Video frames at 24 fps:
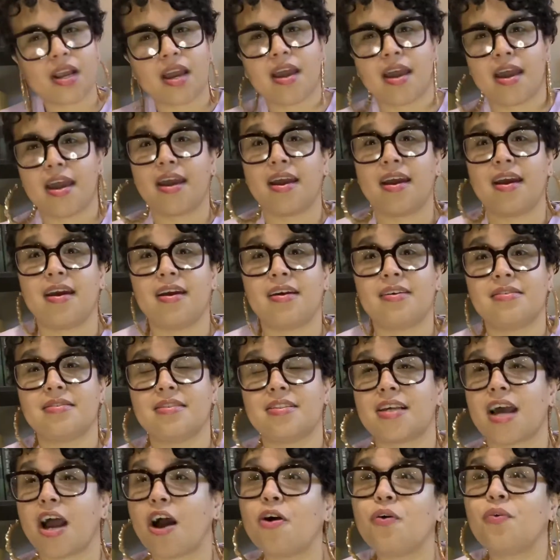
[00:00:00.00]

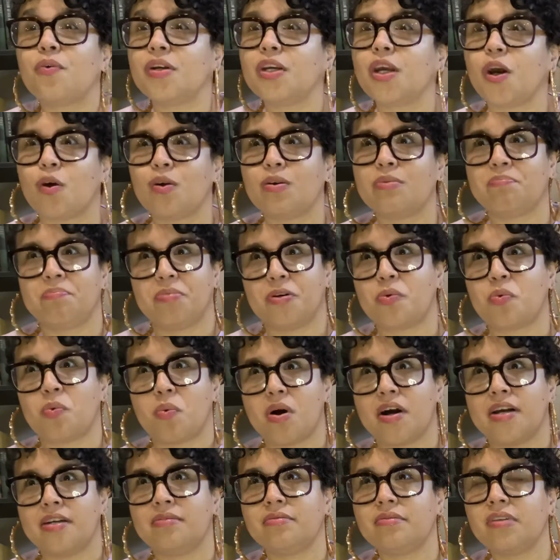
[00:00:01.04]
And I only own book
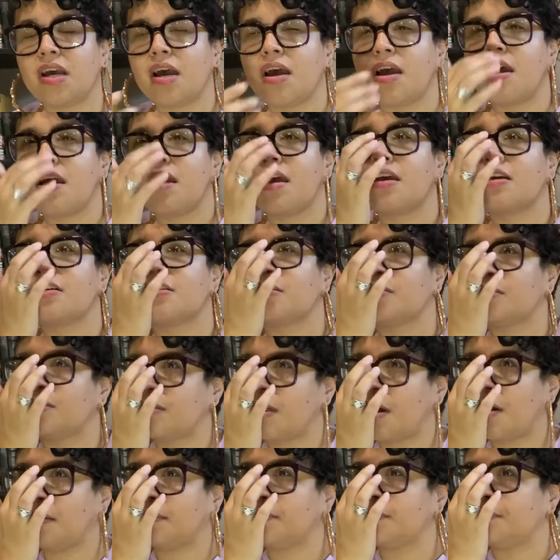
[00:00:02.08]
one.
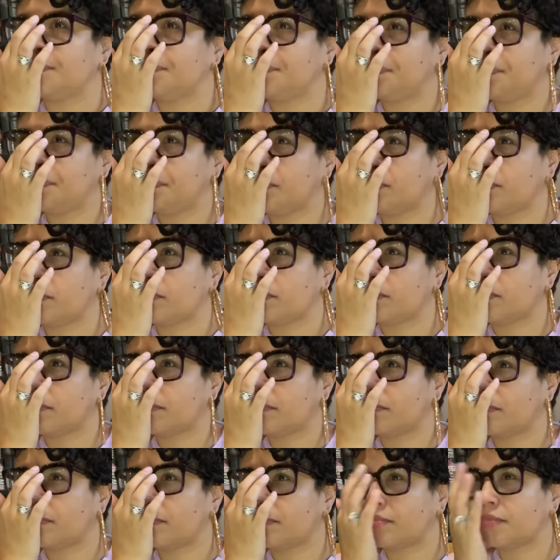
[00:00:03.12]
So
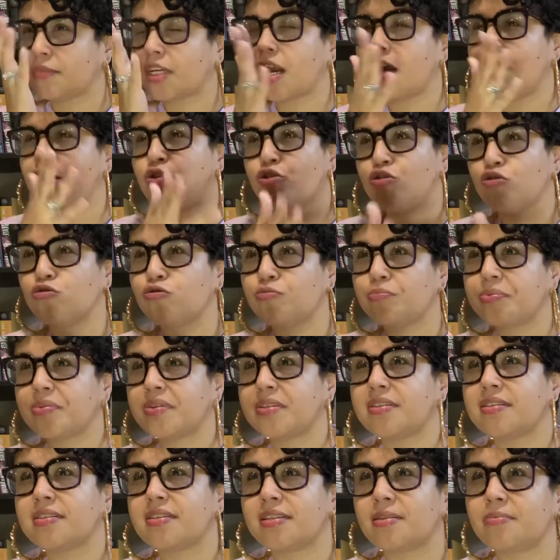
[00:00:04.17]
I hope
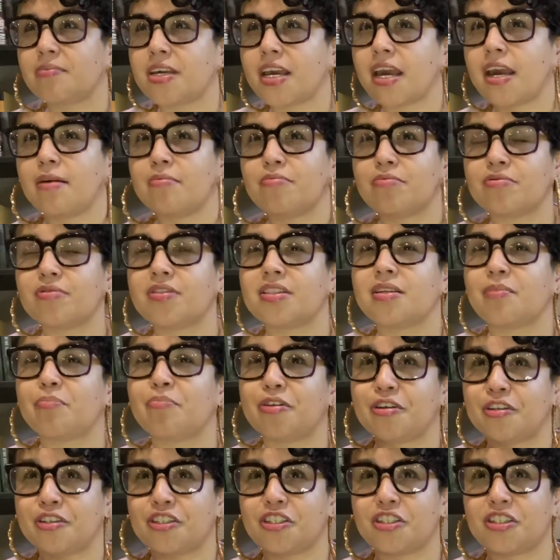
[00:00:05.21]
to be able to
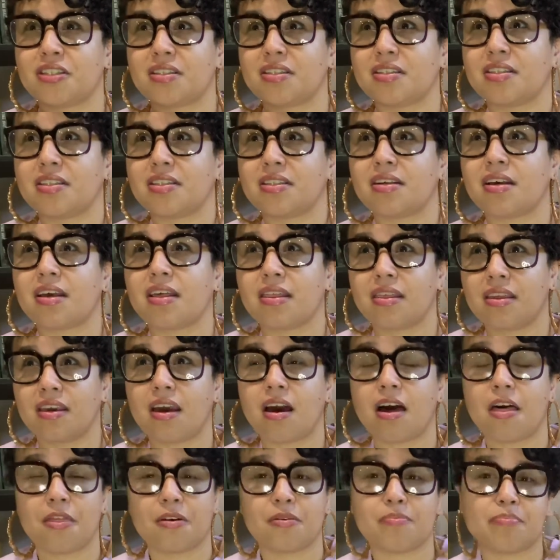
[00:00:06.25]
purchase the
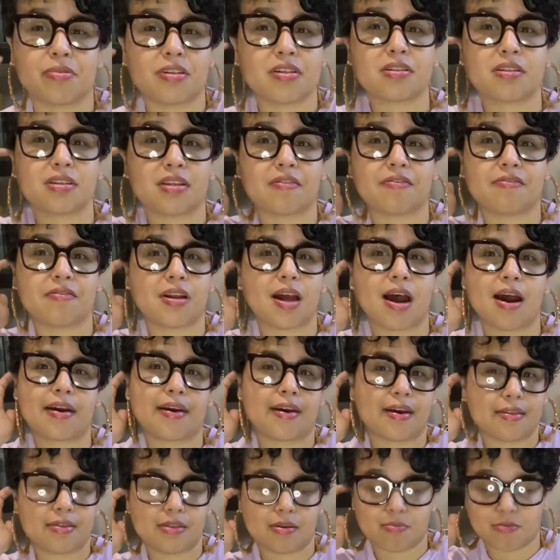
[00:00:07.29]
other books. If not, I
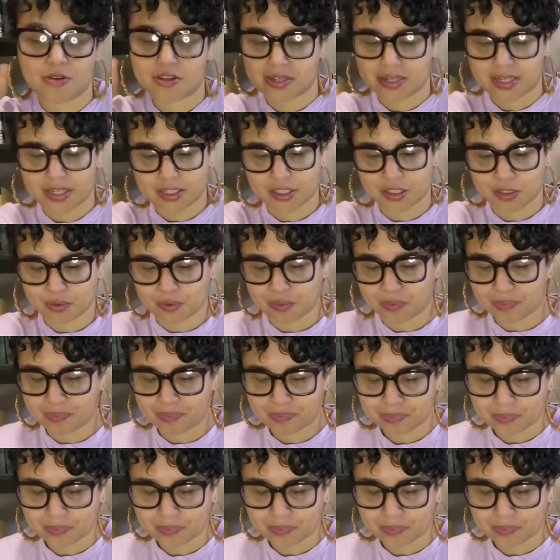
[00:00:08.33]
get them on the Kindle.